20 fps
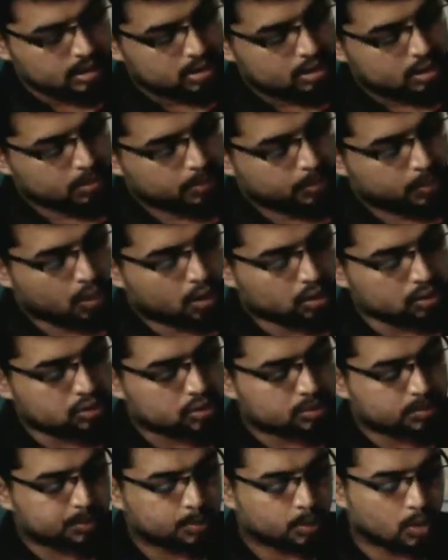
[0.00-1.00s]
The
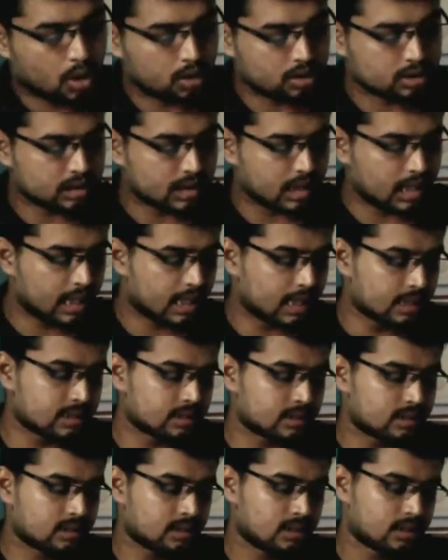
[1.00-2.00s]
frogs
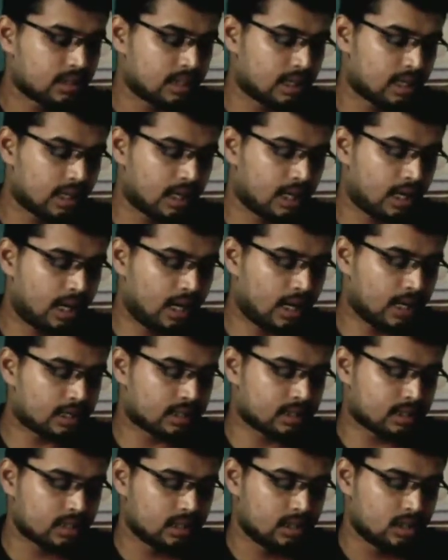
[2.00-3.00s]
lays
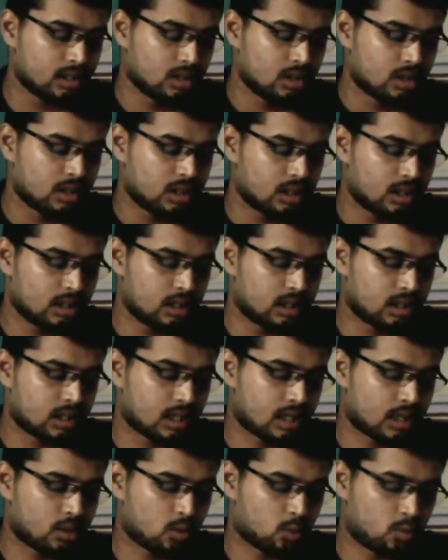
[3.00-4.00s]
egg in
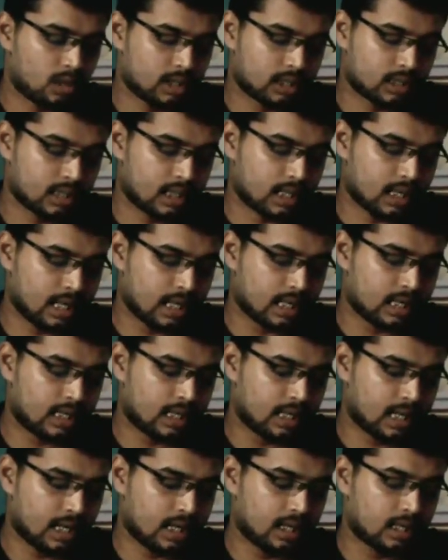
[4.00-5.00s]
the water,
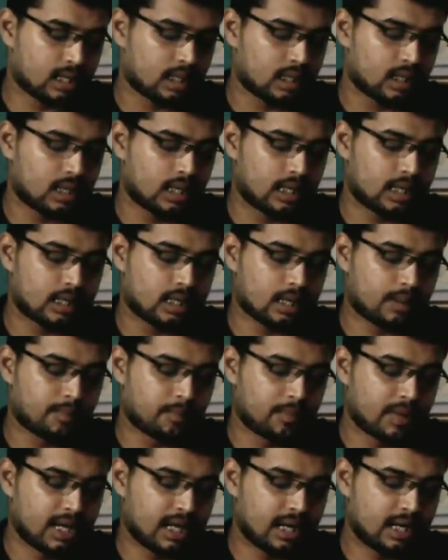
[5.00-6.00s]
and then the
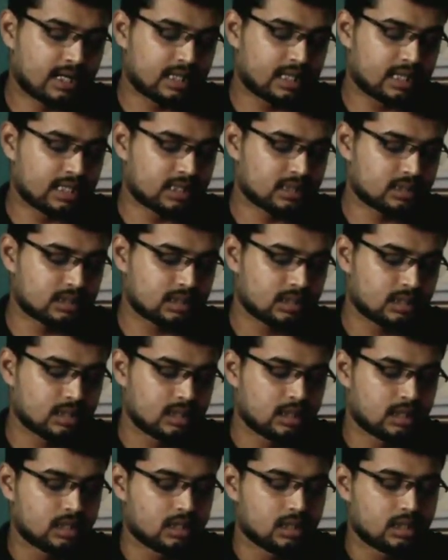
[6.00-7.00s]
male
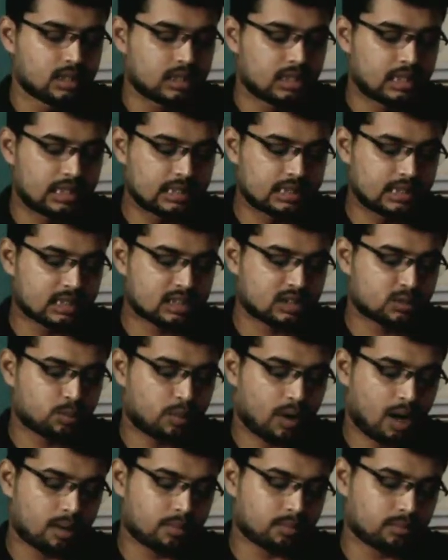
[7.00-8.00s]
releases
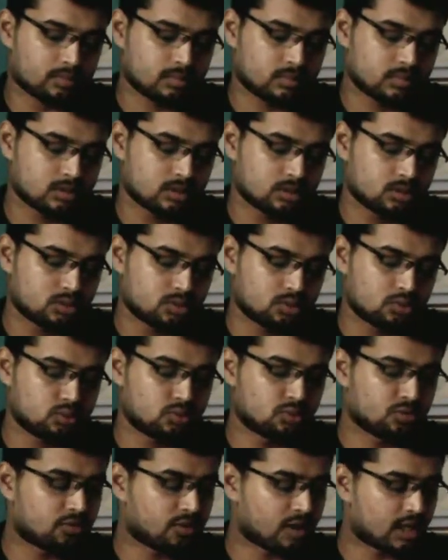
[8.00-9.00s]
sperm
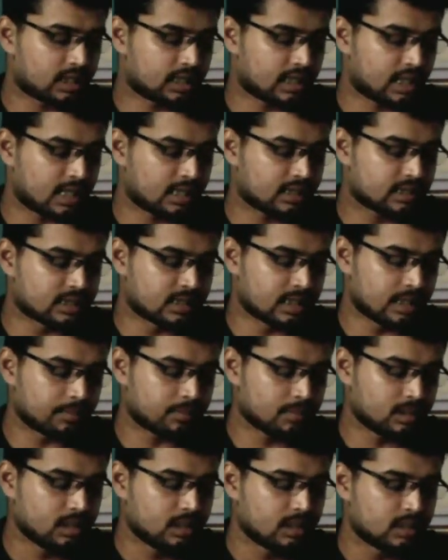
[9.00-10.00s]
to fertilize
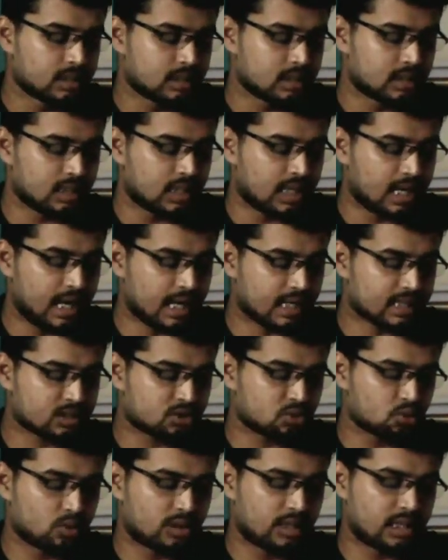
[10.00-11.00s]
them. The
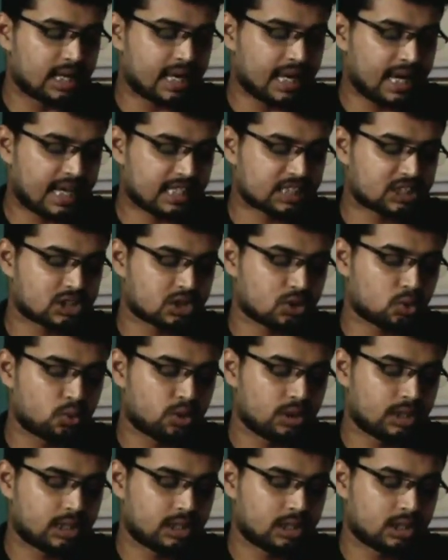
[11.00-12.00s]
eggs will hatch
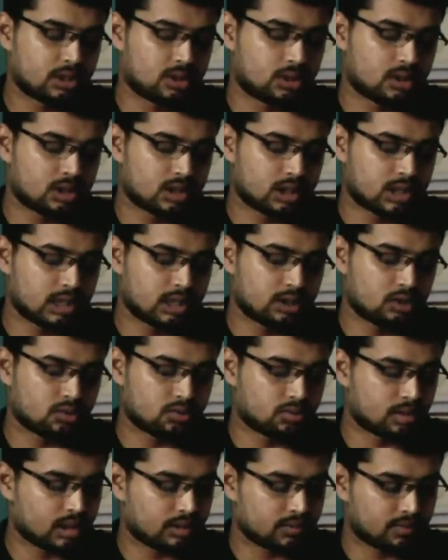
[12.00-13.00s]
within 3 to
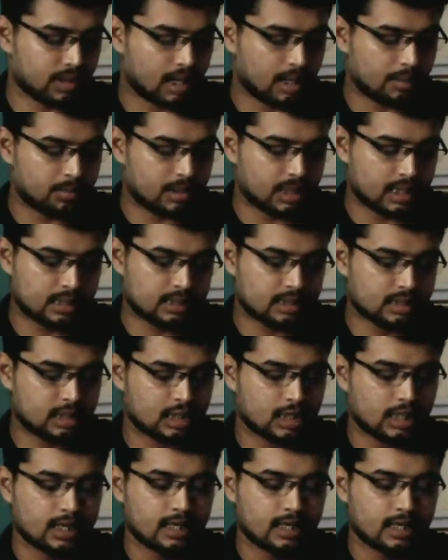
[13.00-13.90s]
25 days.